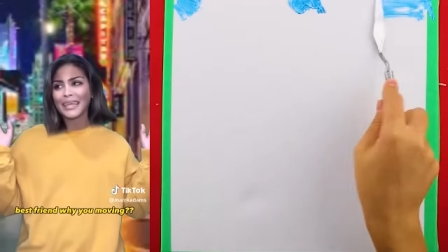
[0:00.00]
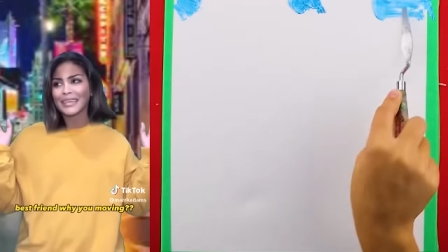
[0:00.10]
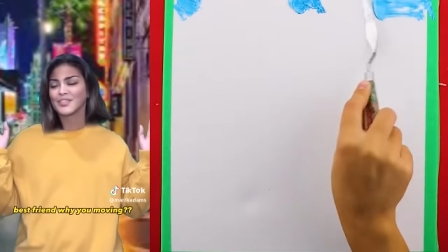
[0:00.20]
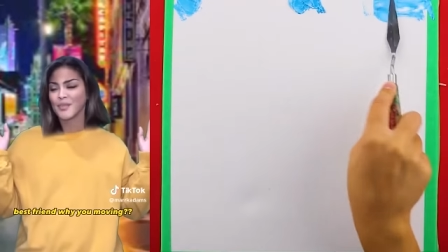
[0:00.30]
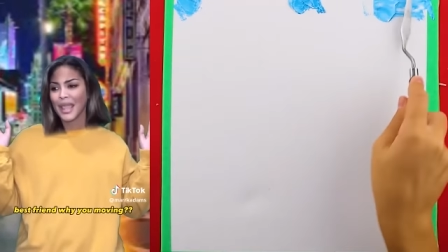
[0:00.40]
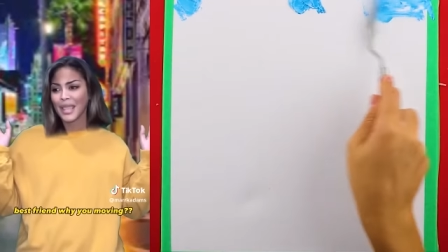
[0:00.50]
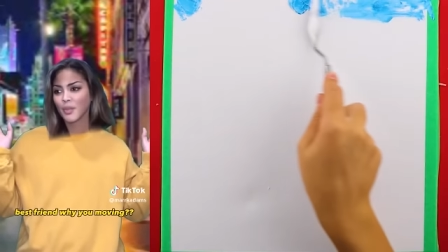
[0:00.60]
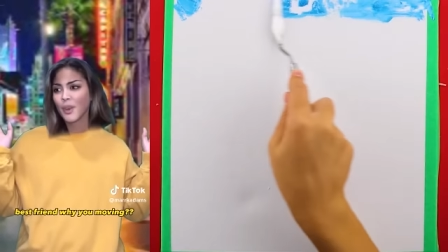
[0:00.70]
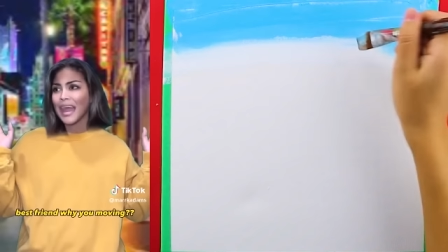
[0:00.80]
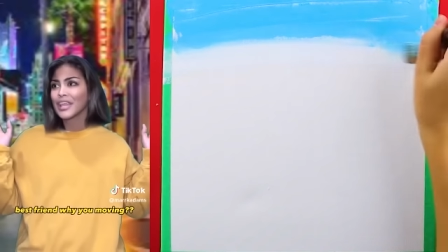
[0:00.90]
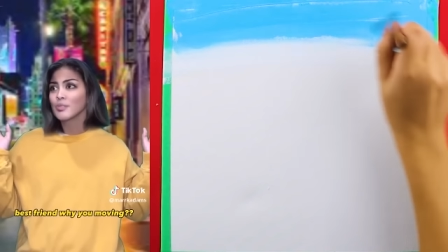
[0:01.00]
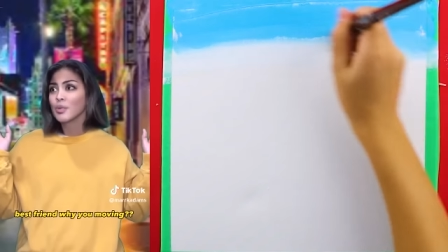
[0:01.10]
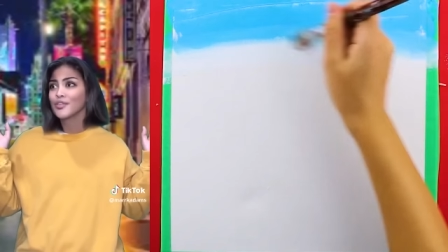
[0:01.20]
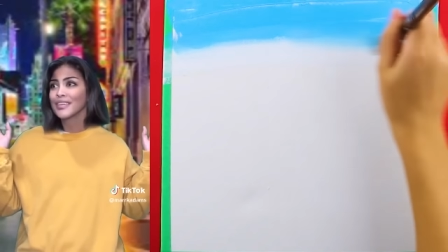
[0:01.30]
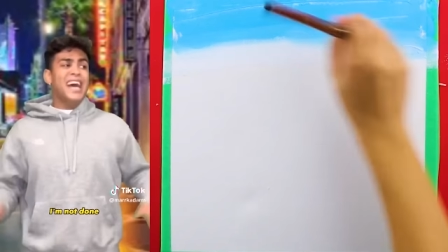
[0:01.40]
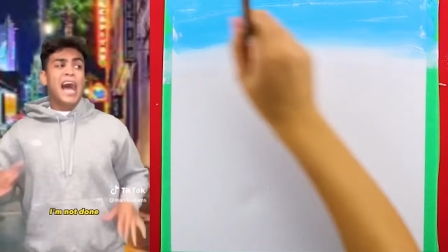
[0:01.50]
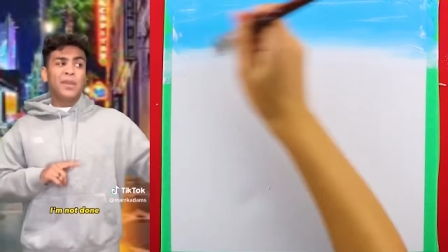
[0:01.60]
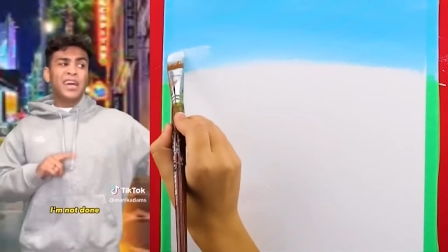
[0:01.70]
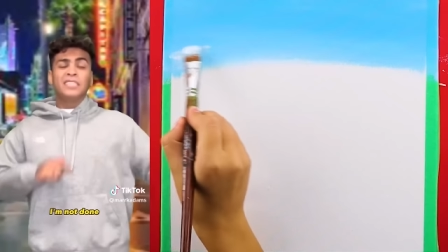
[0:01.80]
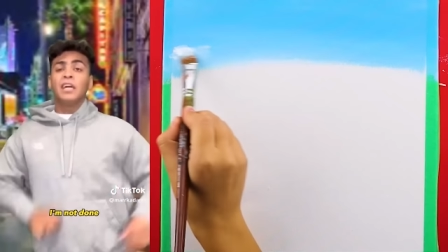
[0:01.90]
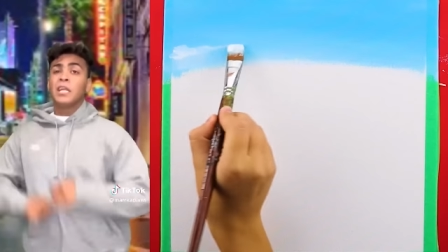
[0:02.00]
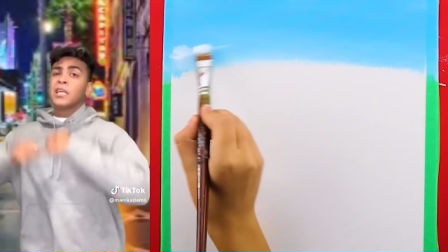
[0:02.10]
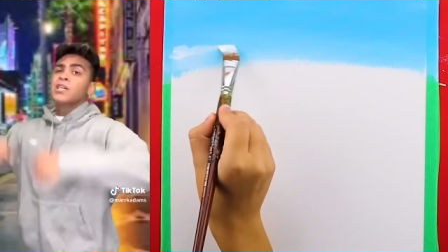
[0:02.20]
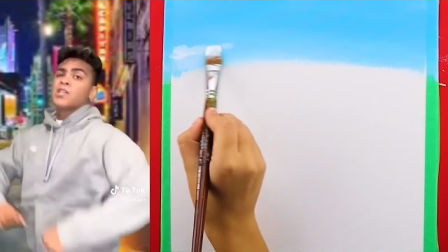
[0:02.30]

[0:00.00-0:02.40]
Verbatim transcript: Best friend, why you moving? I'm not done.